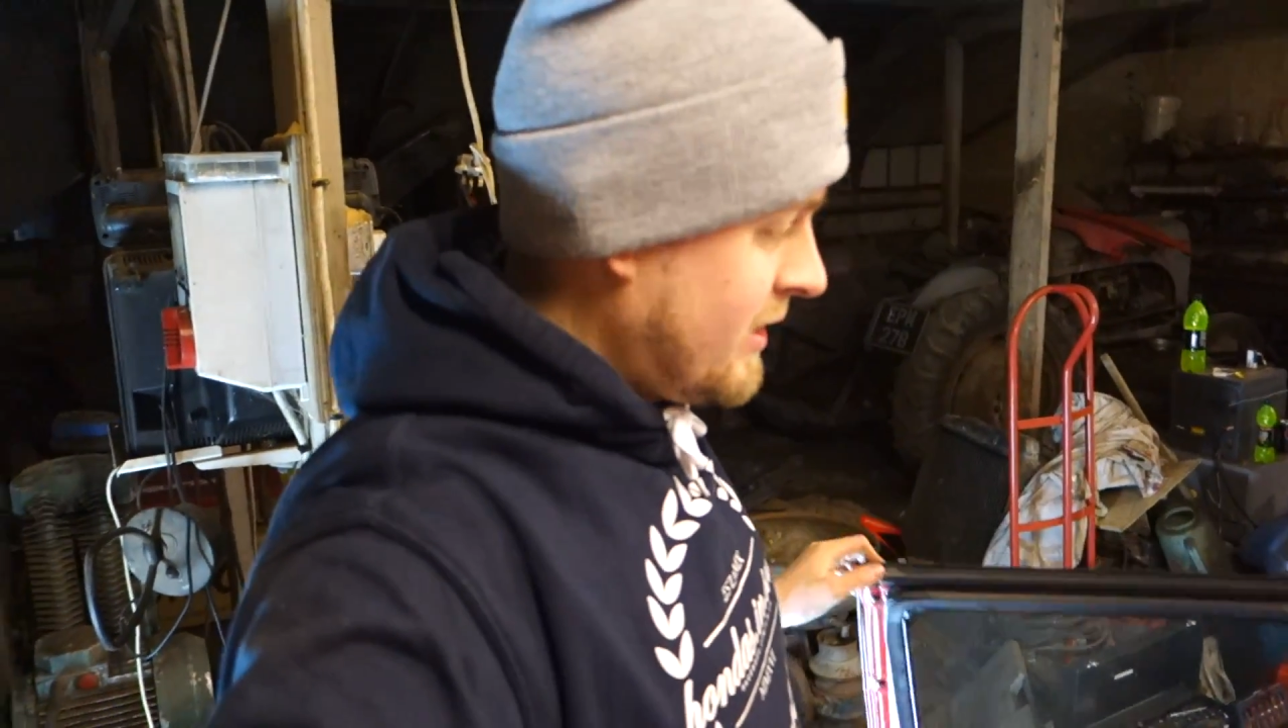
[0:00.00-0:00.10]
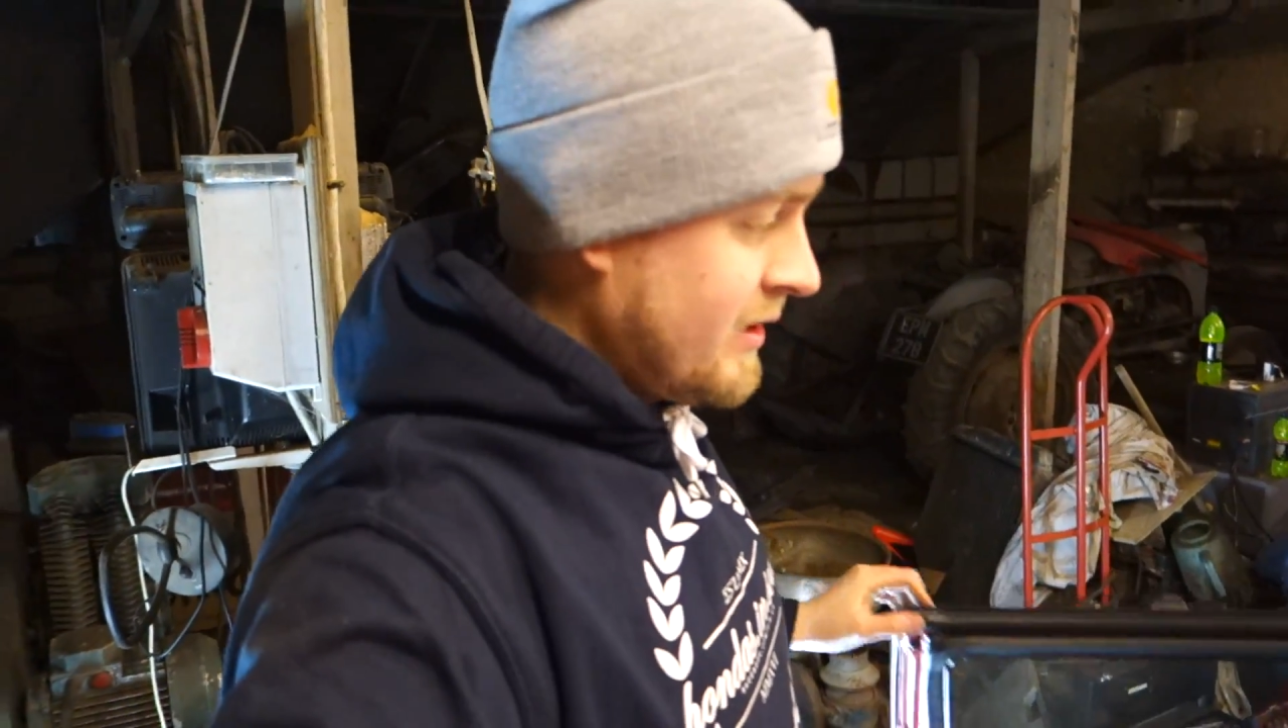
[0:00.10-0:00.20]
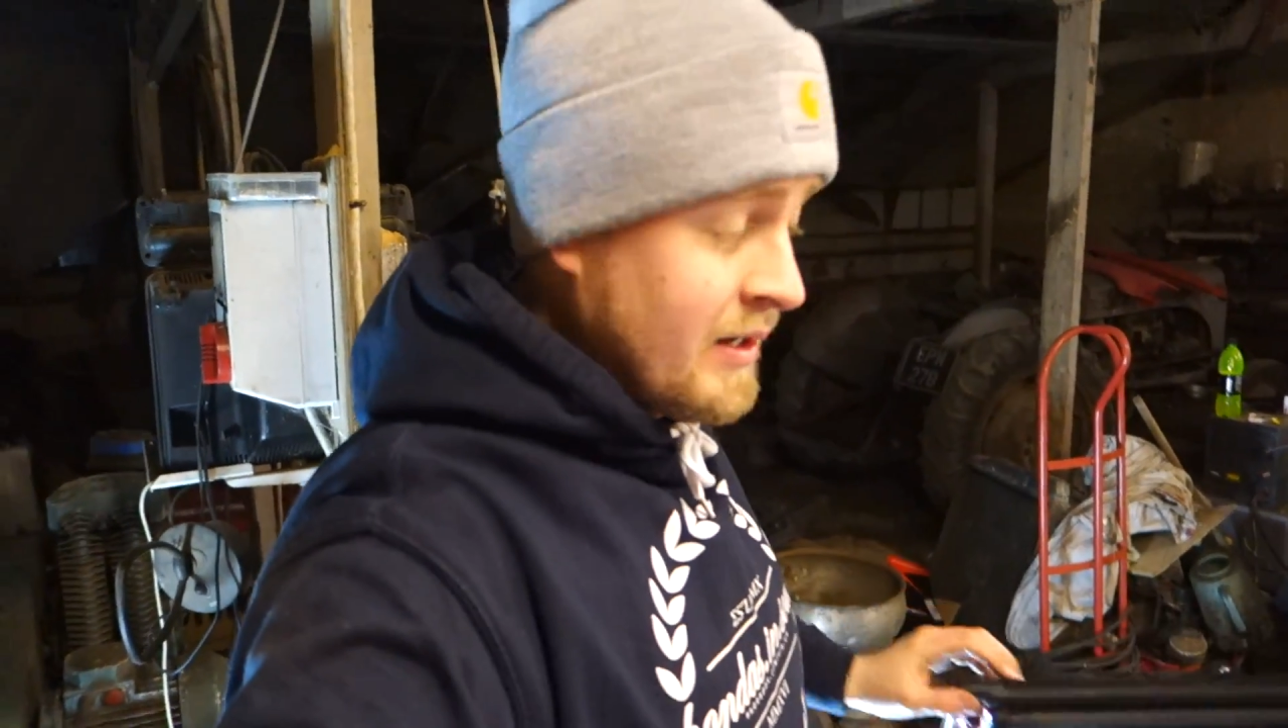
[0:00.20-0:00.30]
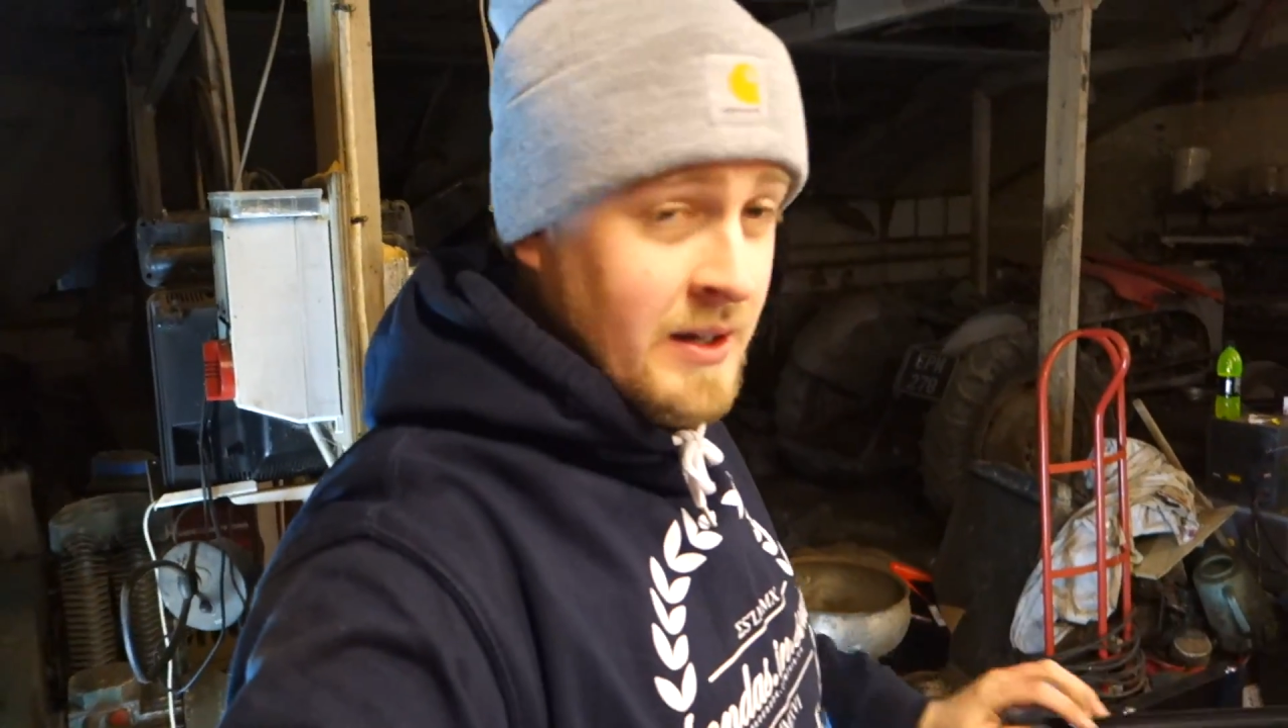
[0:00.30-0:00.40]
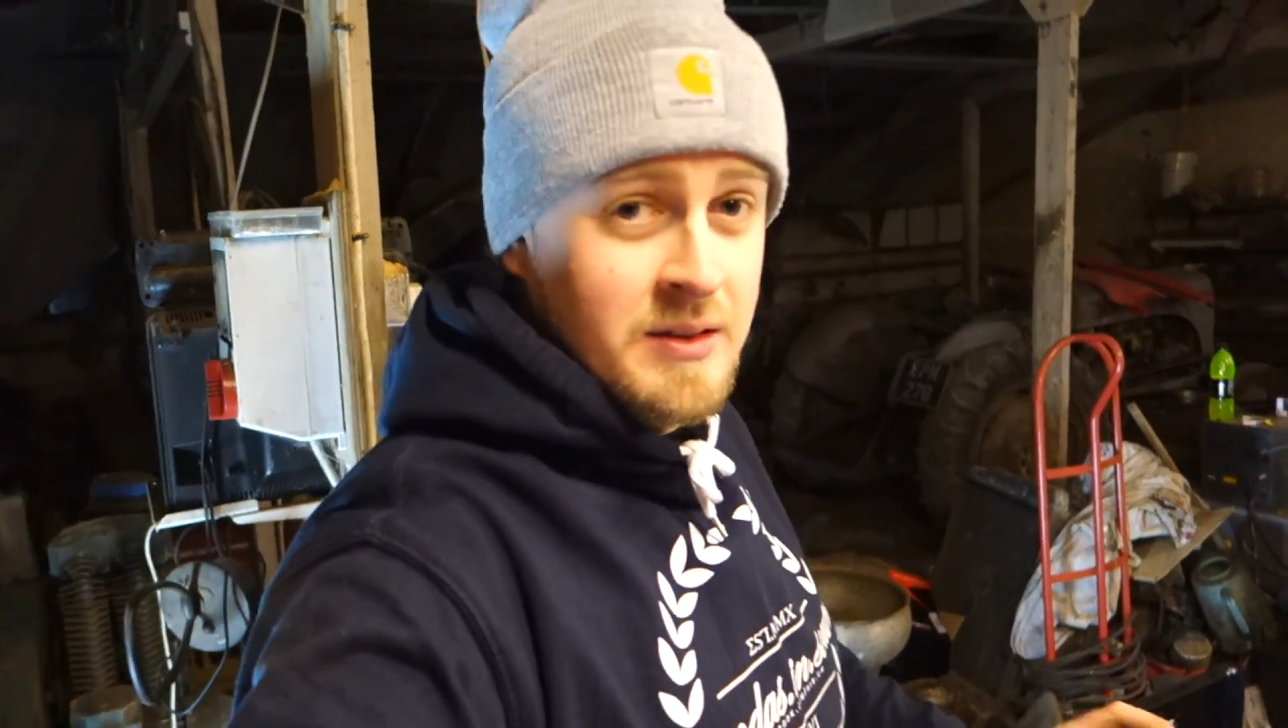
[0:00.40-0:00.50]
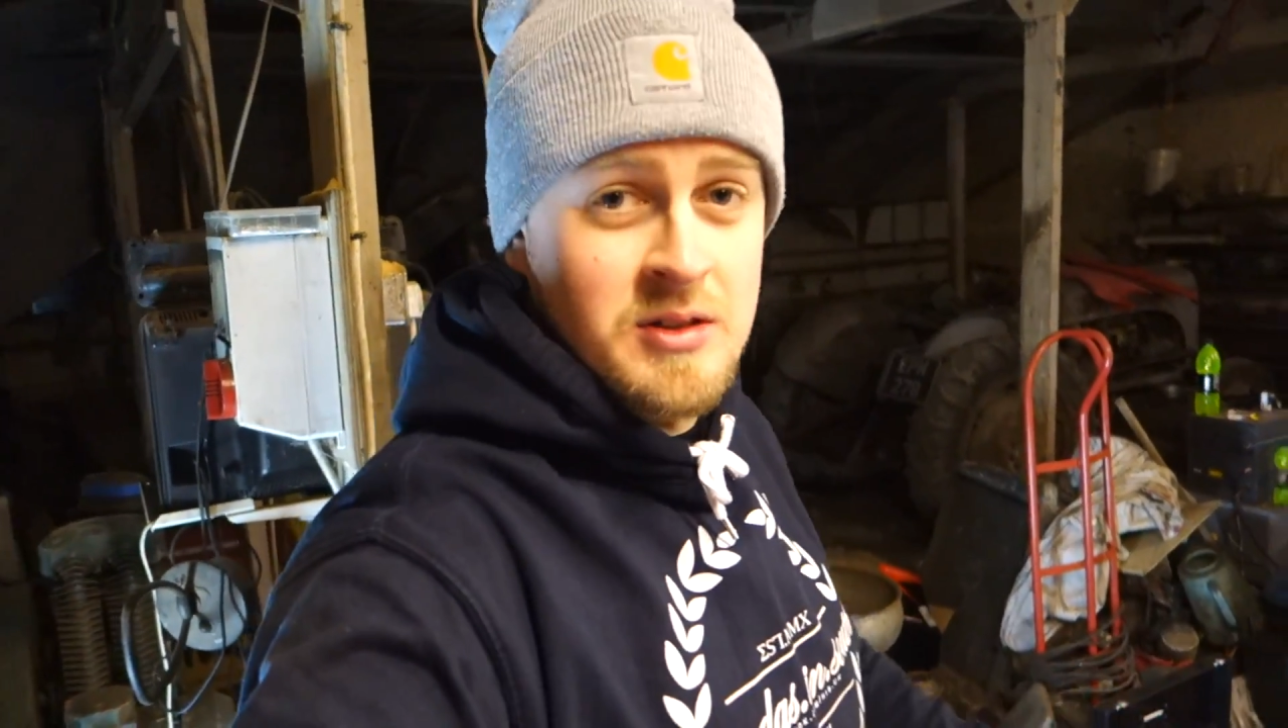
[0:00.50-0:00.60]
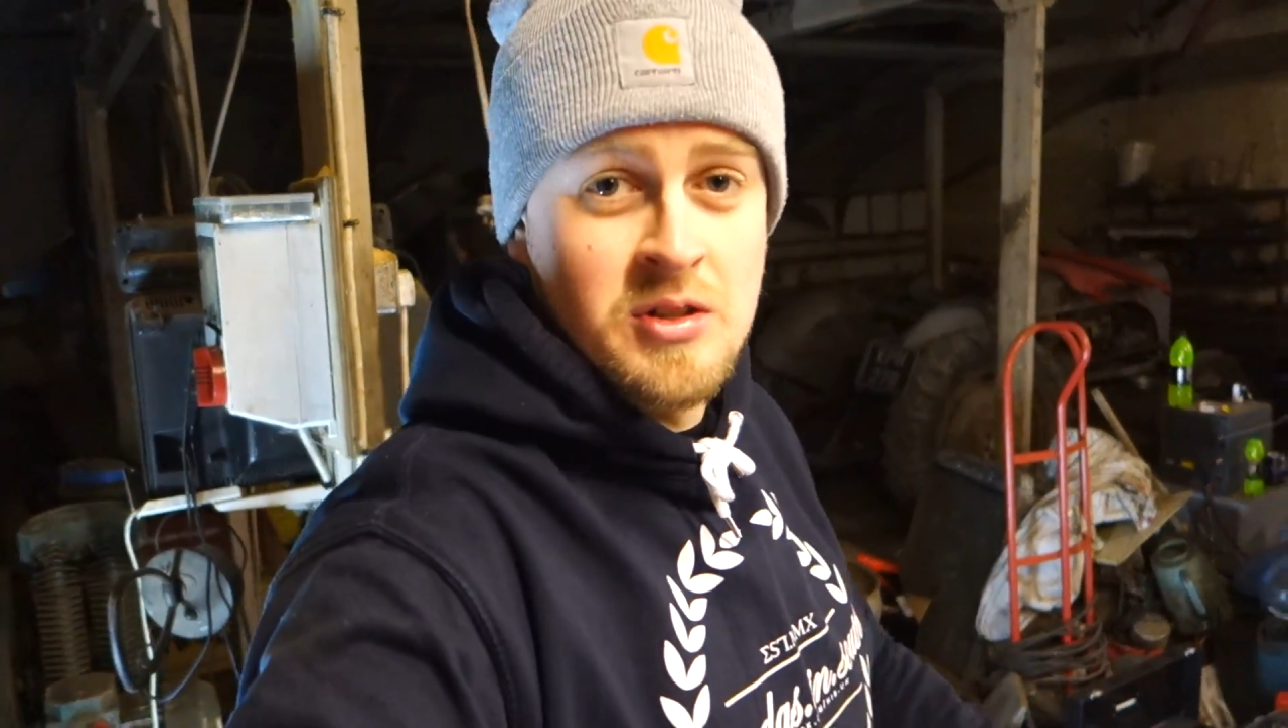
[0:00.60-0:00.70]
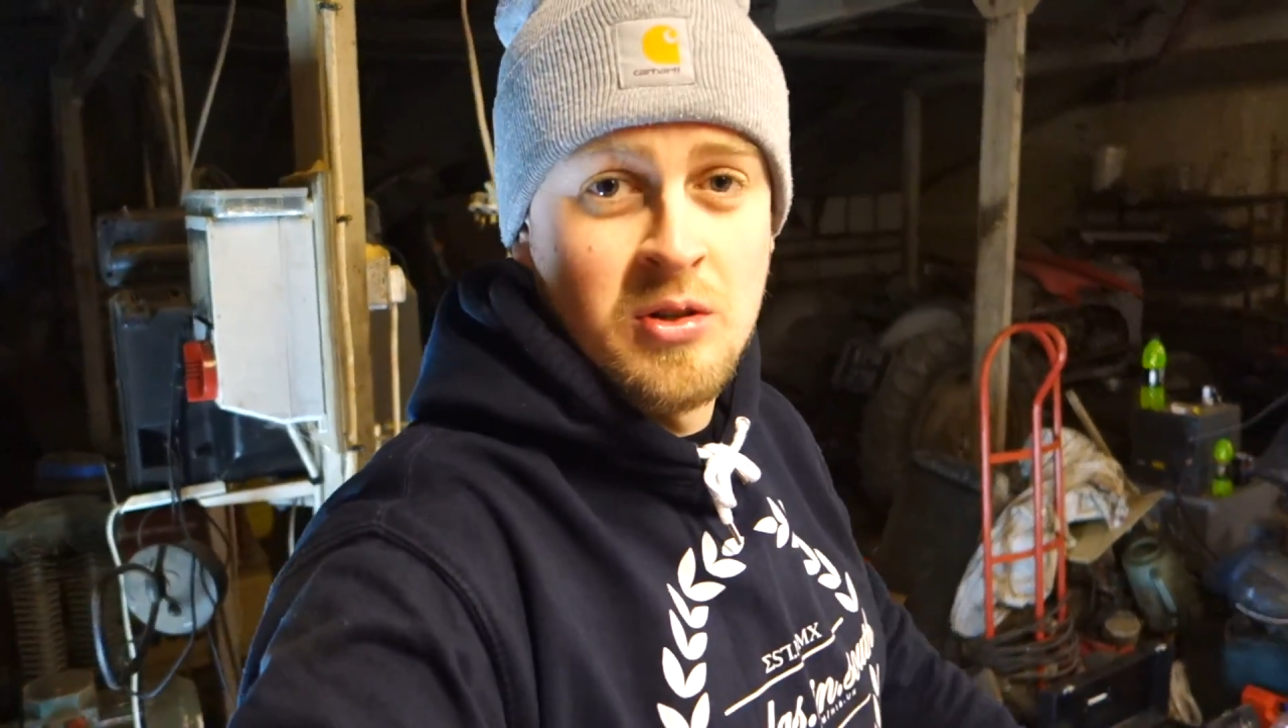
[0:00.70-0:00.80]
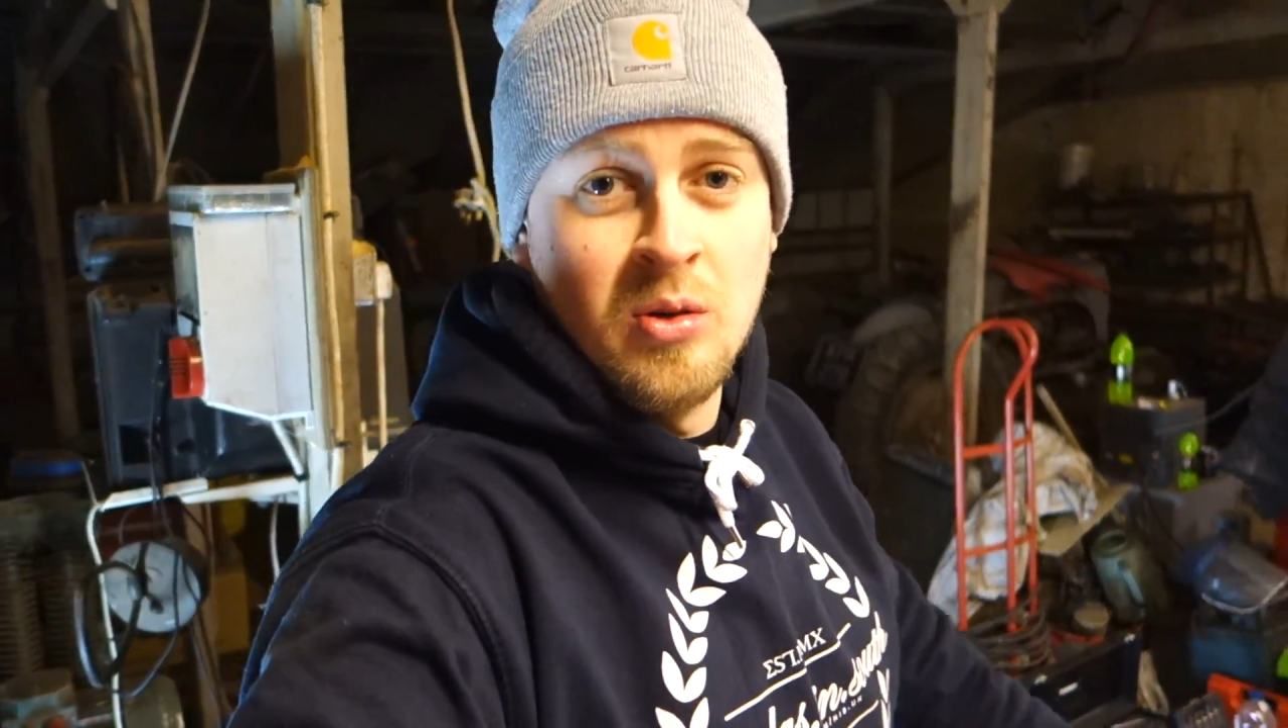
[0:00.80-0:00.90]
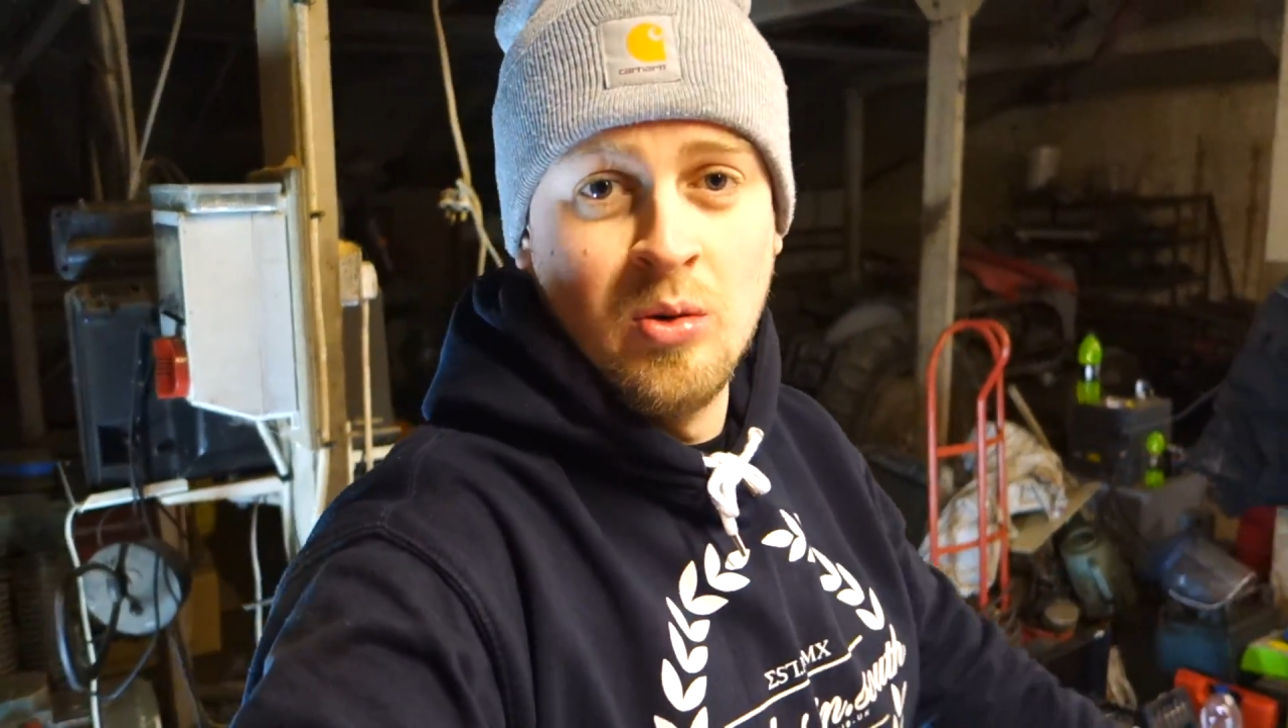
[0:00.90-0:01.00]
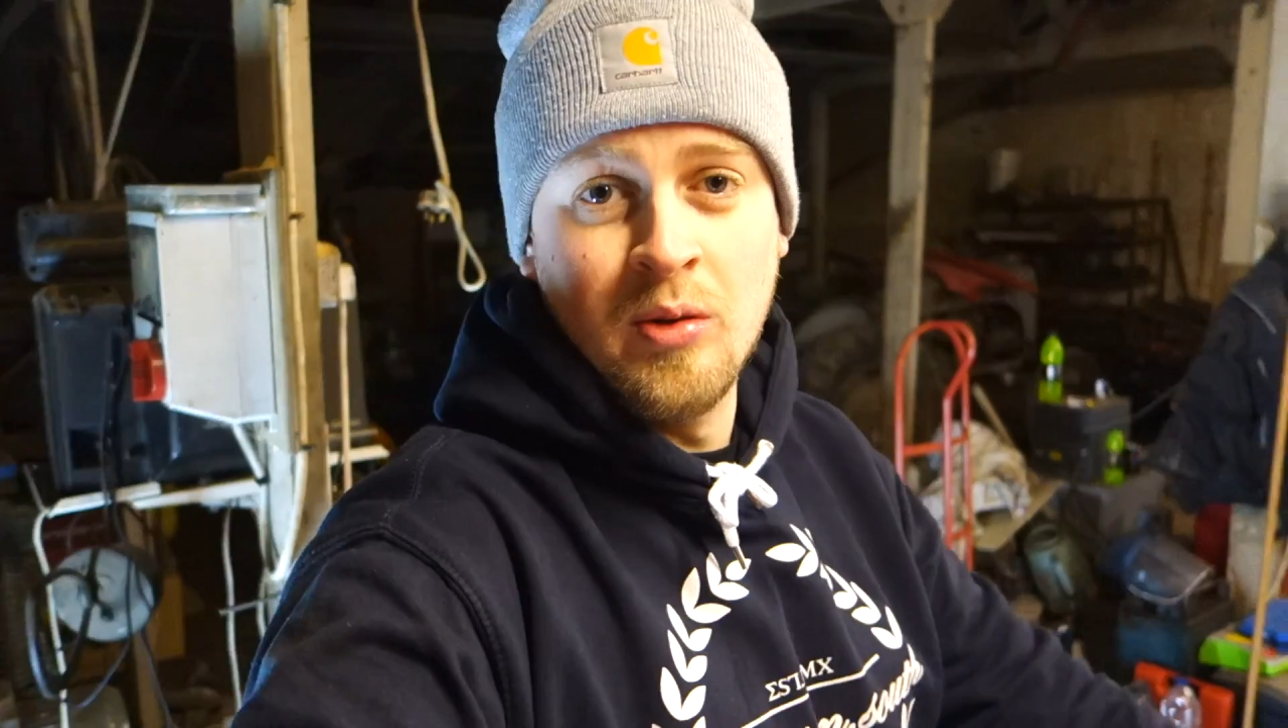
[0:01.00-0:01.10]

and install